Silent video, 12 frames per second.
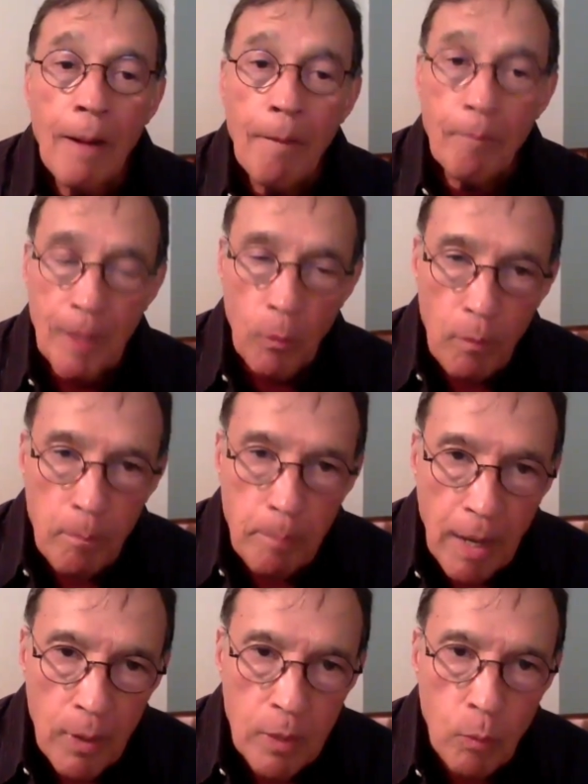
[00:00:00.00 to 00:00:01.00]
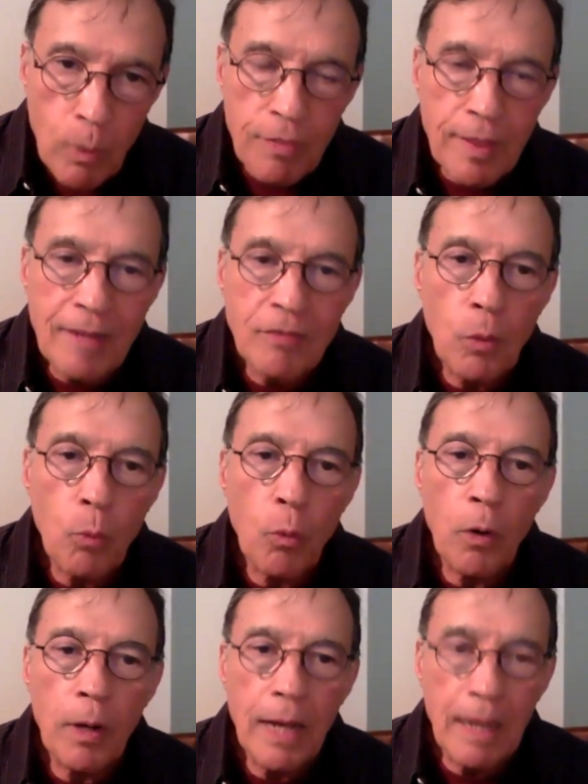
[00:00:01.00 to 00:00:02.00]
Mm-hmm. They were buried with things that
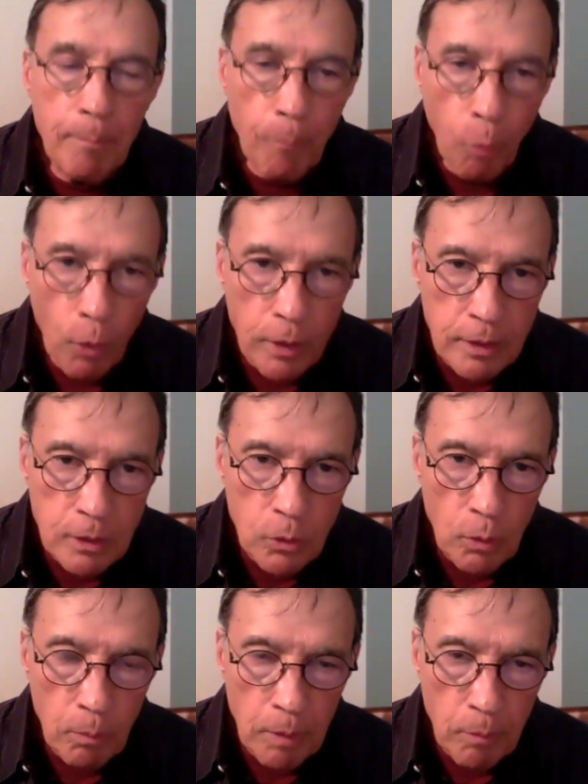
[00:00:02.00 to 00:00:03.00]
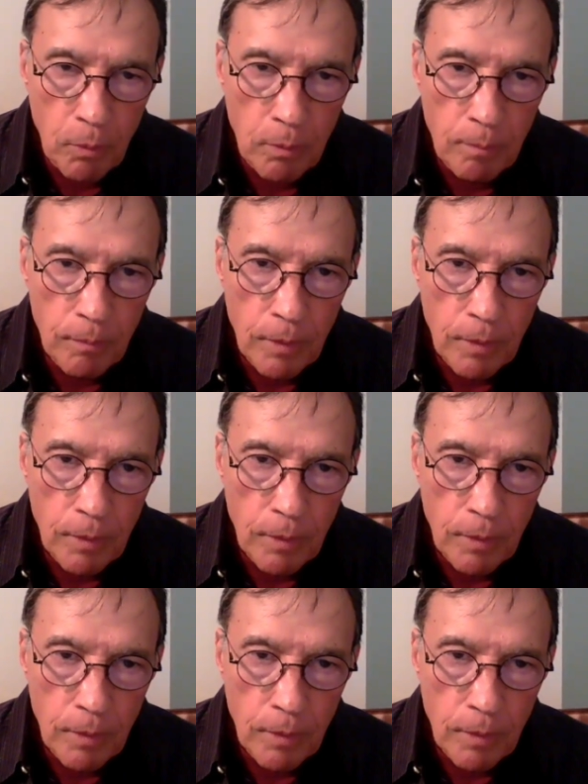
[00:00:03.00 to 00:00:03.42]
were important to the people.